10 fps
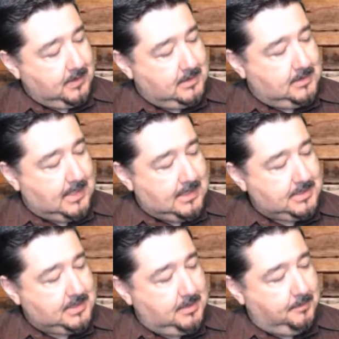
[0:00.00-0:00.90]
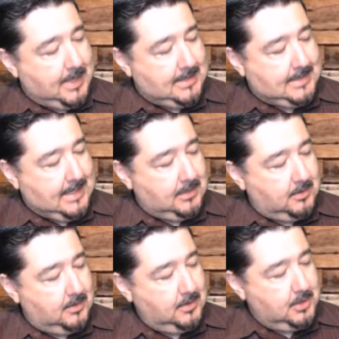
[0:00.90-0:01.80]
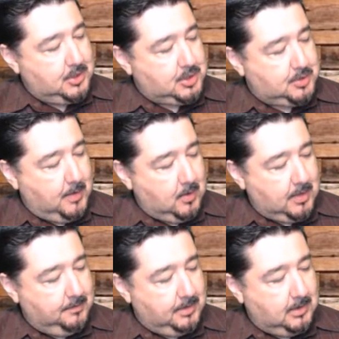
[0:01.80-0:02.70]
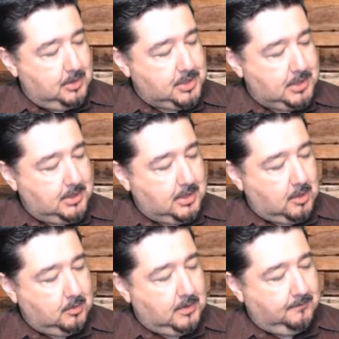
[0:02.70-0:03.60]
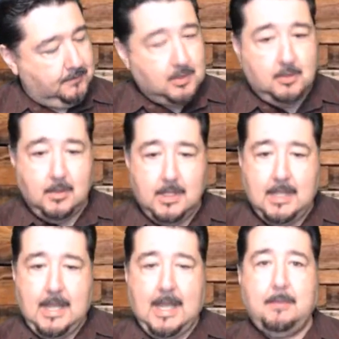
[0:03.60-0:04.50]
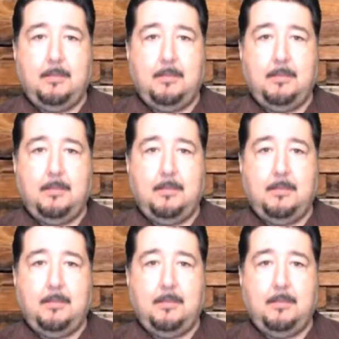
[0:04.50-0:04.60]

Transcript: dust, pet dander, smoke and pollution, cold and flu, and